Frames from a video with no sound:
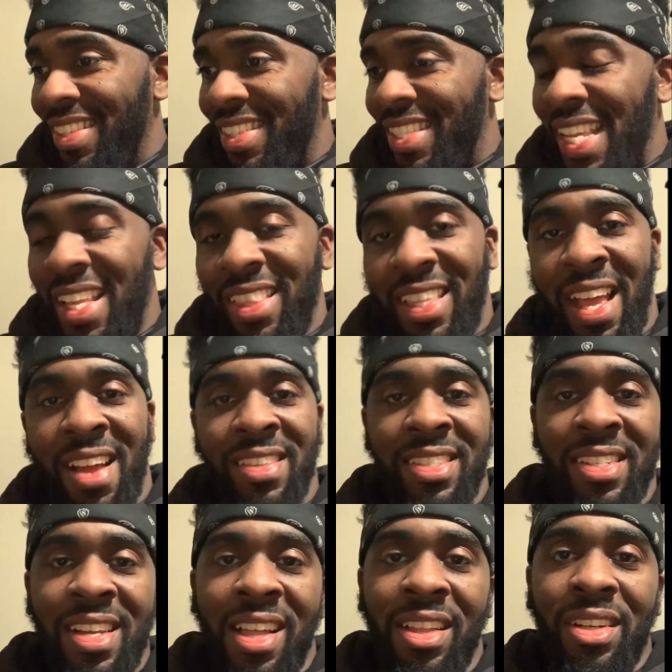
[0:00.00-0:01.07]

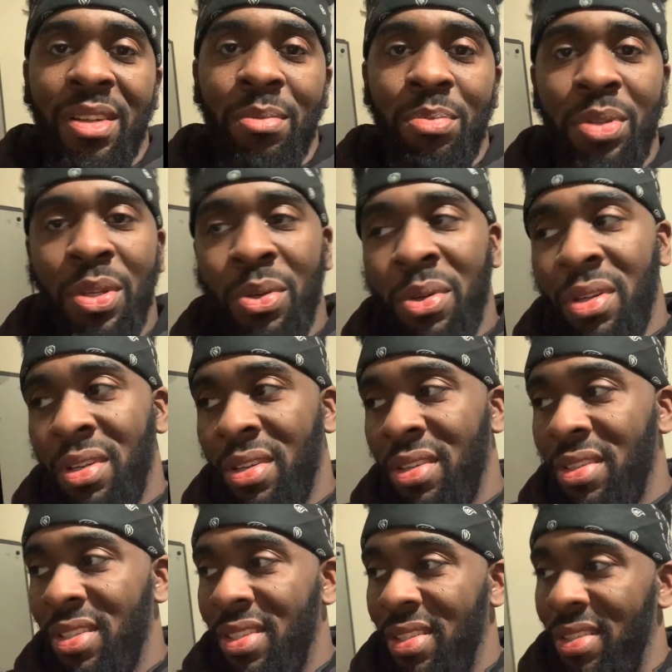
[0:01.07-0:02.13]
$10,000
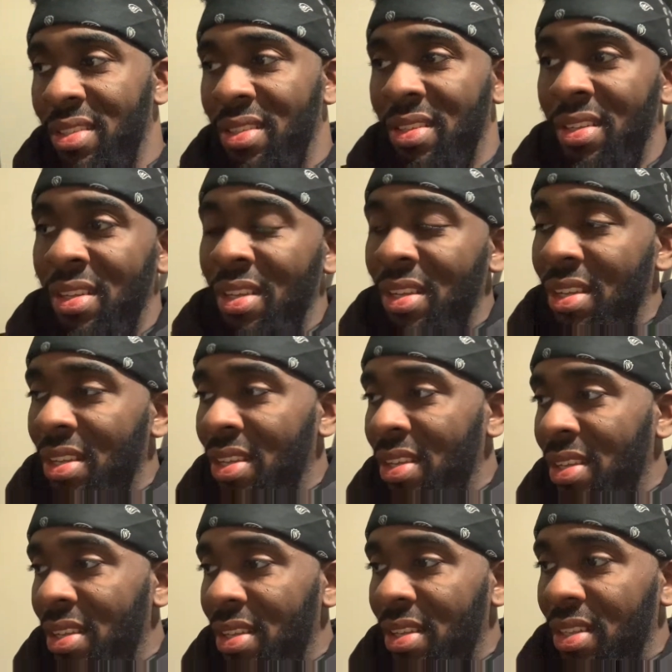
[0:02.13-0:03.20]
computers and
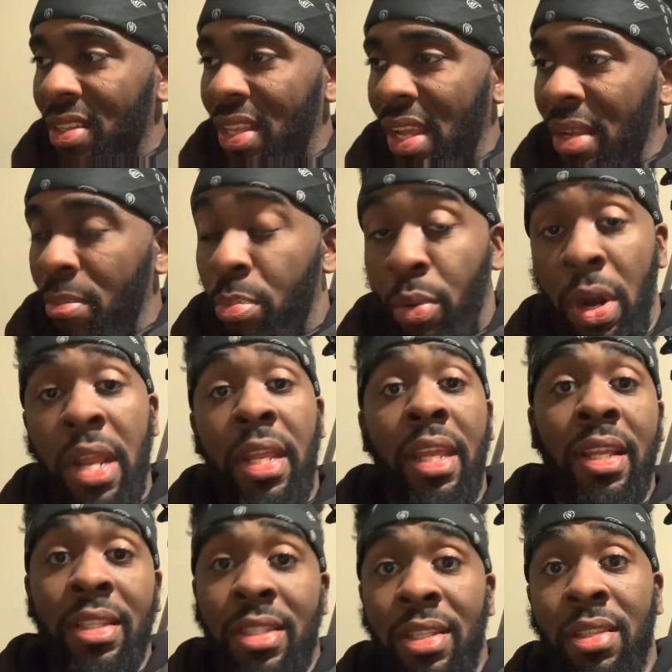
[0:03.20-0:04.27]
like
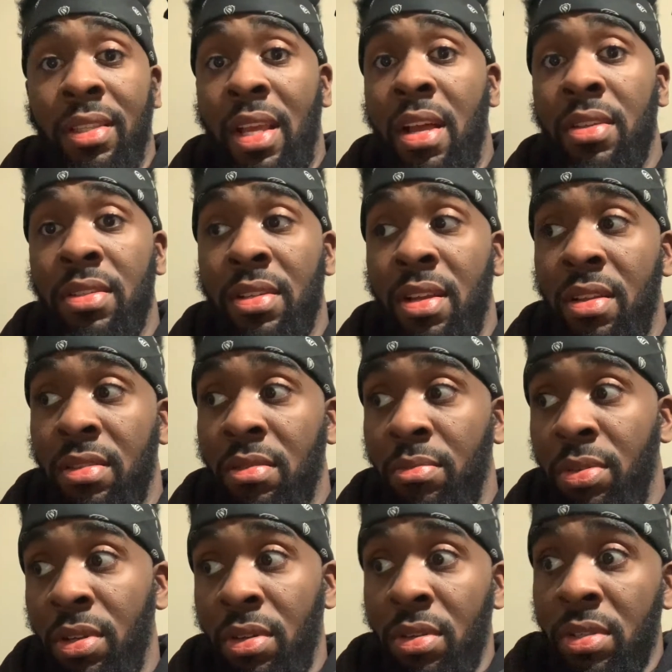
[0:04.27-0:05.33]
breaking $10,000
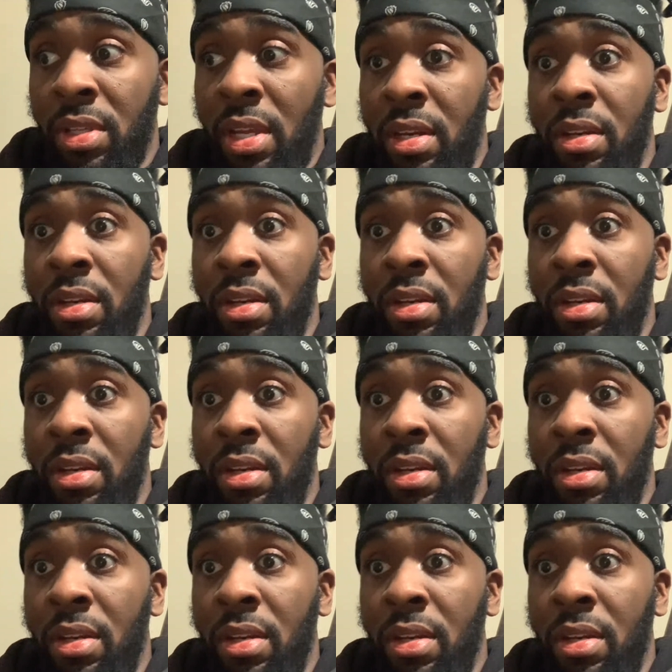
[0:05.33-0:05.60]
computers like